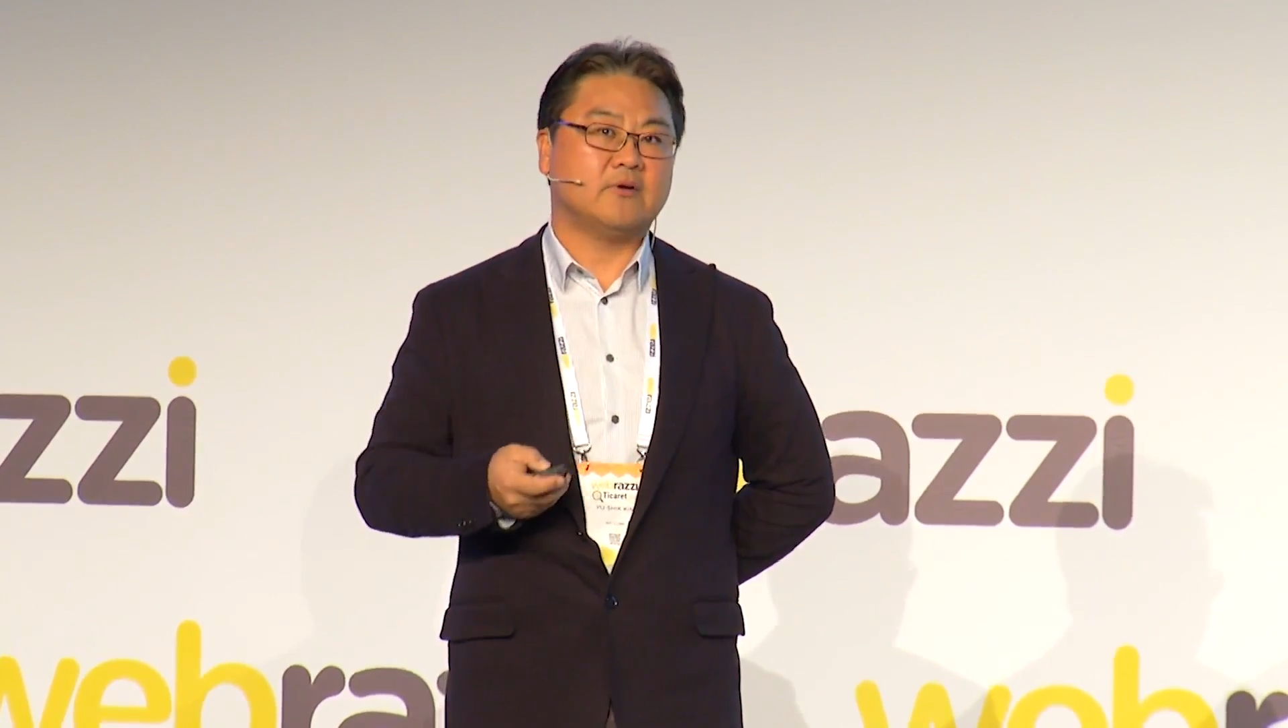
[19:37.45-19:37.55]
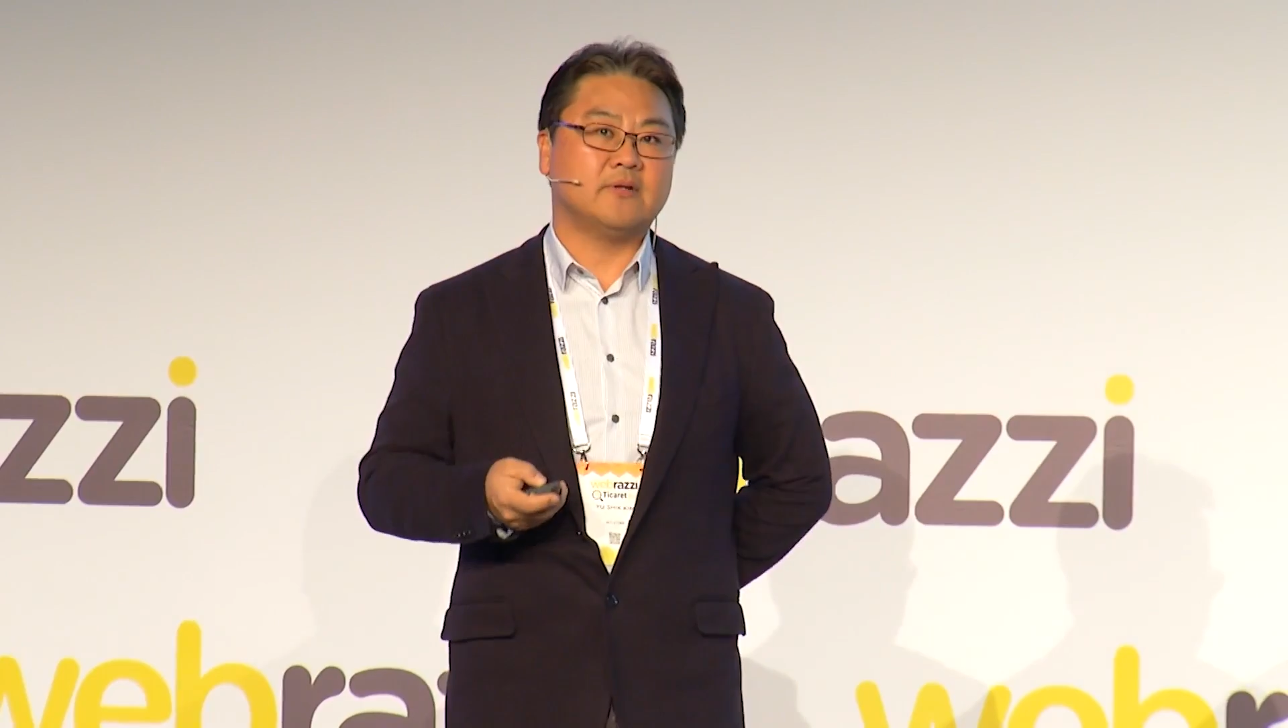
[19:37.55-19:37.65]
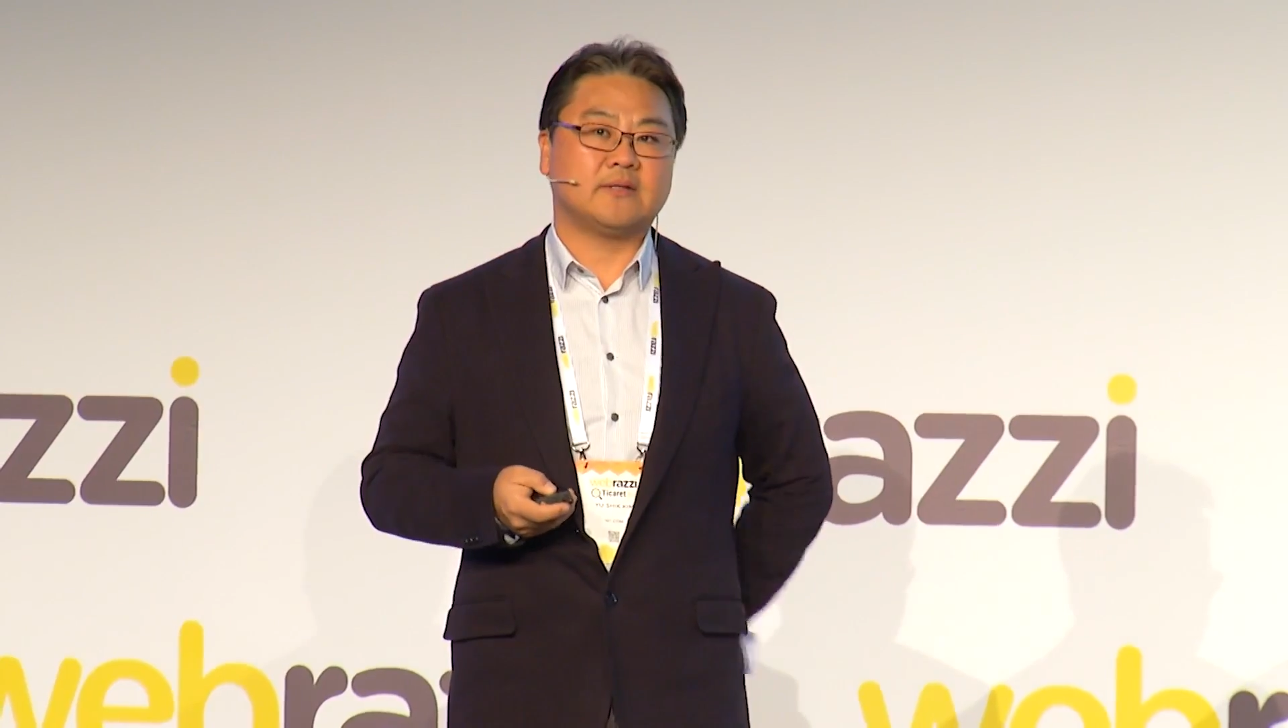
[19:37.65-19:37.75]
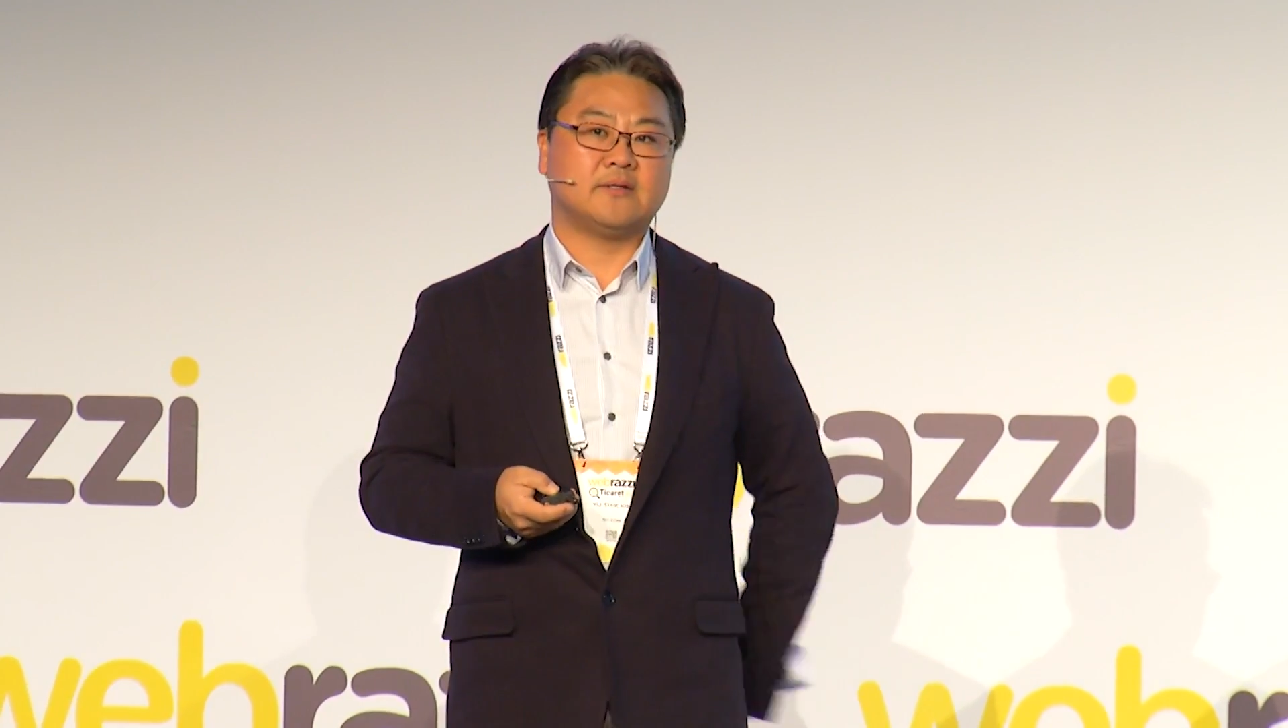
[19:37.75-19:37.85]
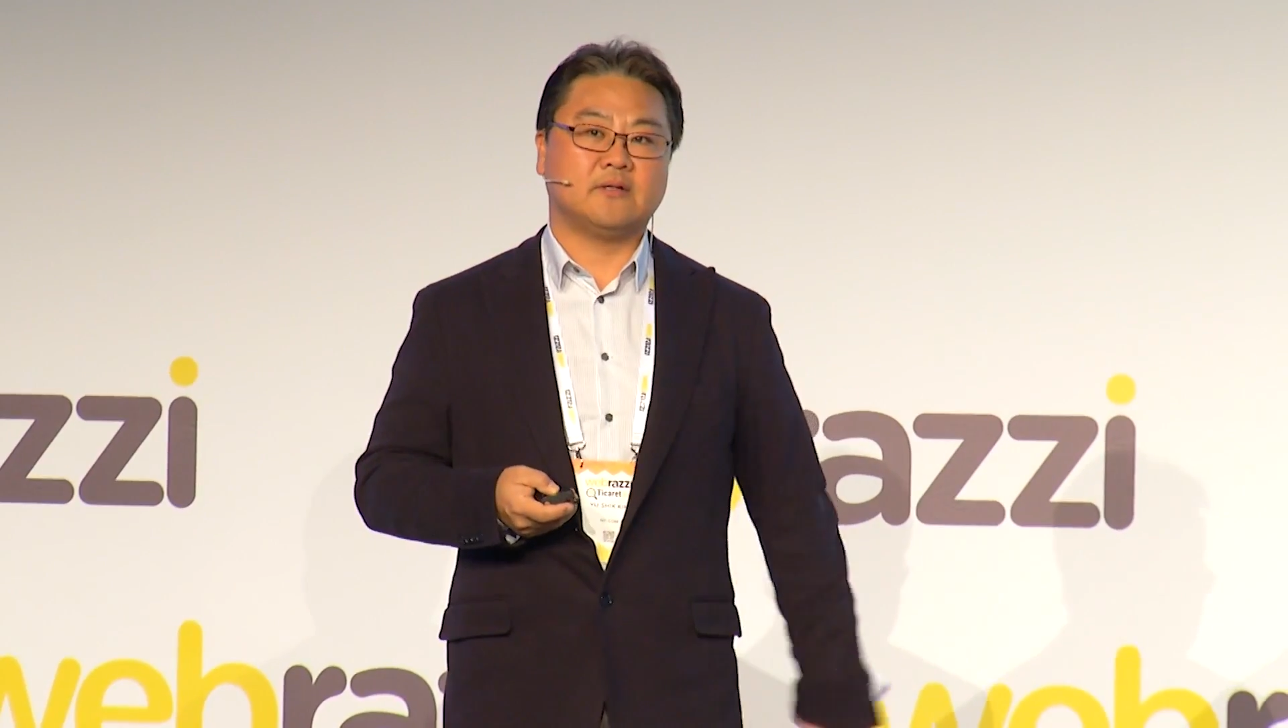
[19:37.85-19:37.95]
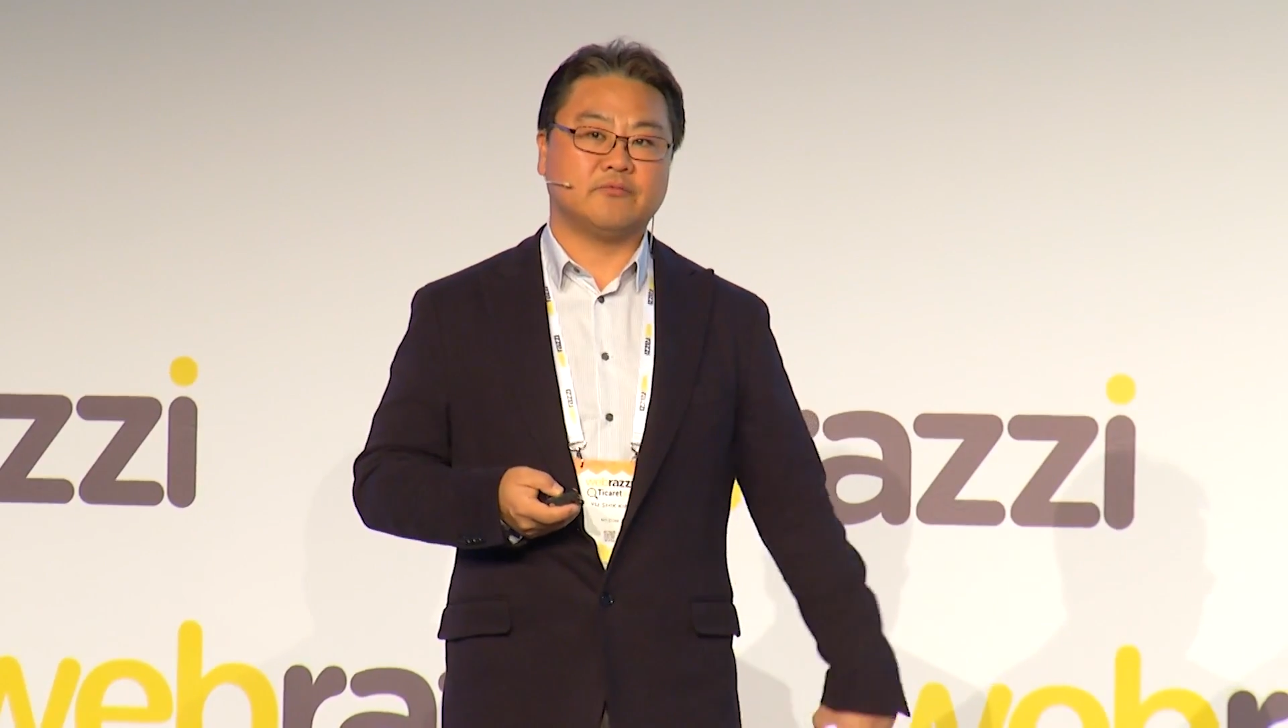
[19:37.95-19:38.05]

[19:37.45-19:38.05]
connected